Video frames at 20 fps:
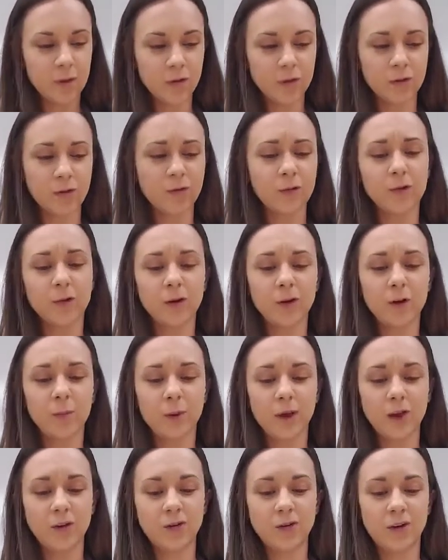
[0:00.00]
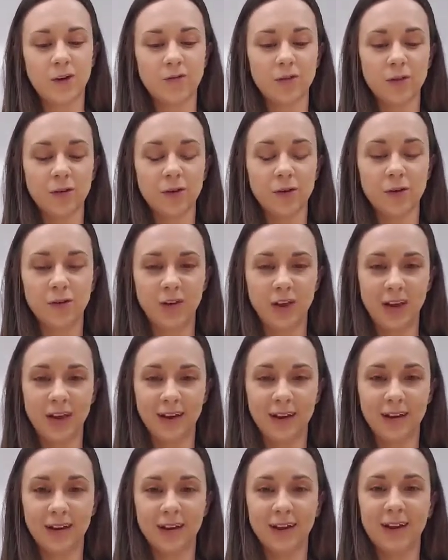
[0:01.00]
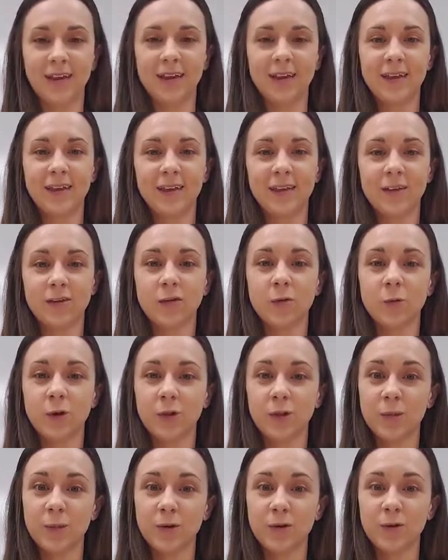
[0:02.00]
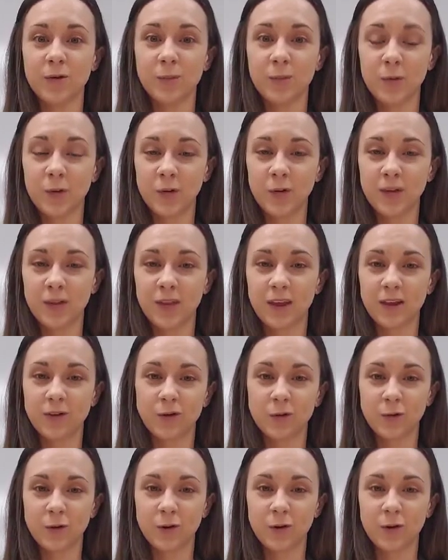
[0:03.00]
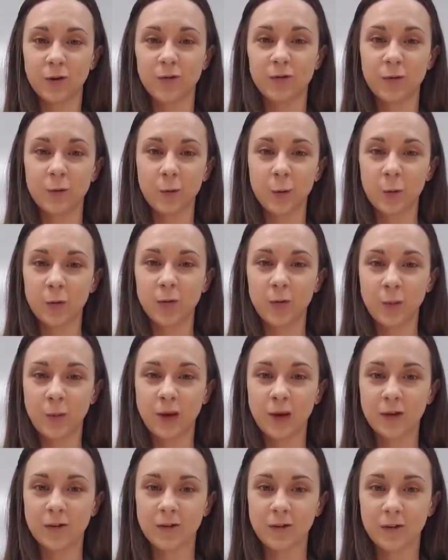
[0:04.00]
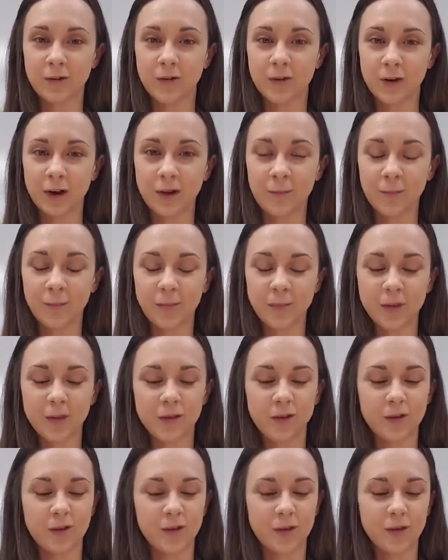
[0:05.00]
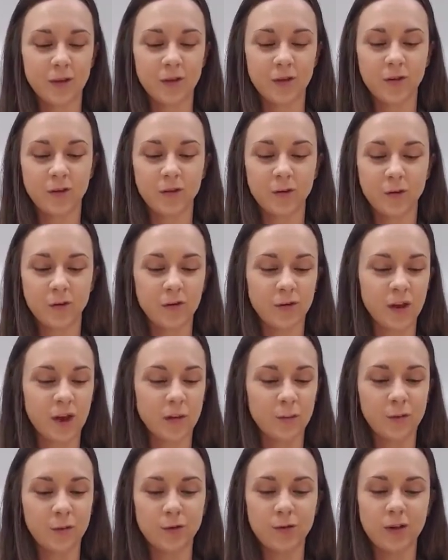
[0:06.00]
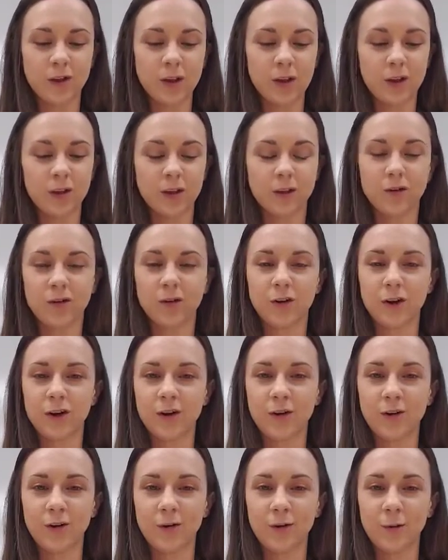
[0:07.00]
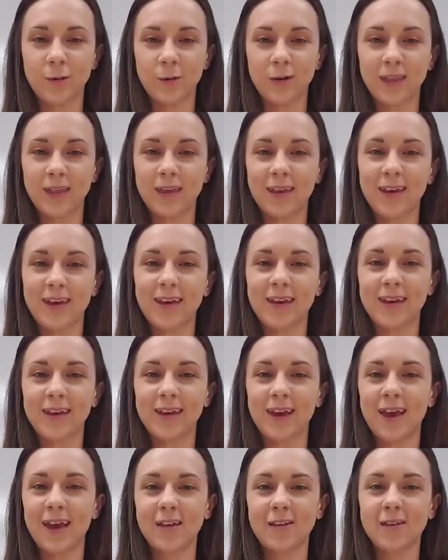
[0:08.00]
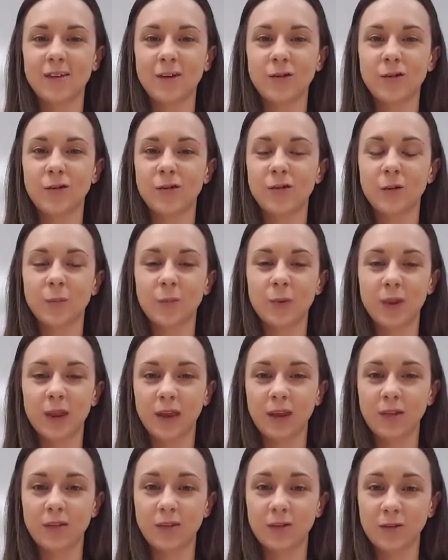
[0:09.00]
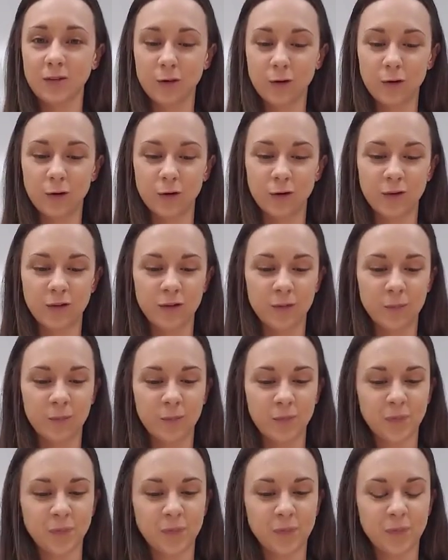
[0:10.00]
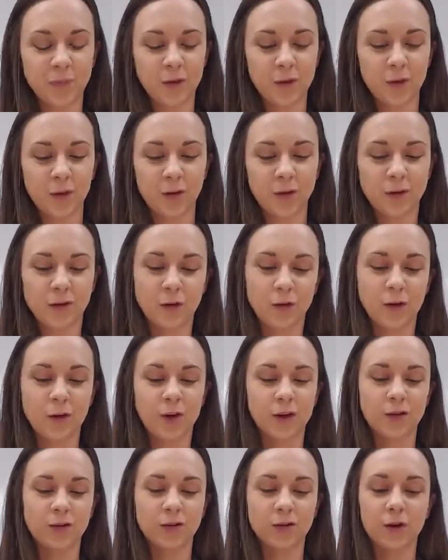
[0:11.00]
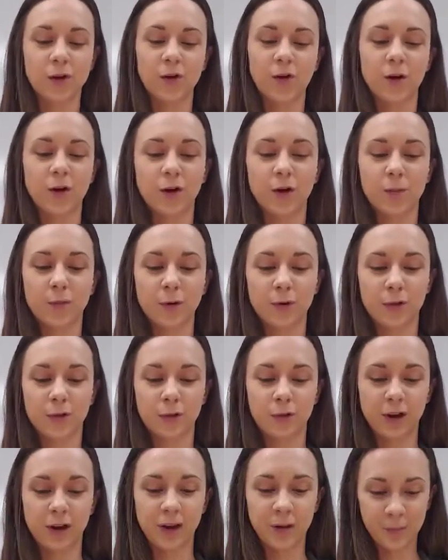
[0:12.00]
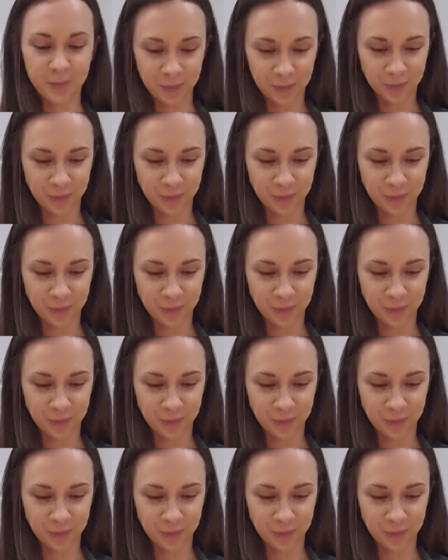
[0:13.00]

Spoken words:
So if you look at page 713, this is one of the most important things you'll learn for orthopedic surgery. So this is your same routine that you're going to do with any case that you're doing plates and screws. So you can start on number 3,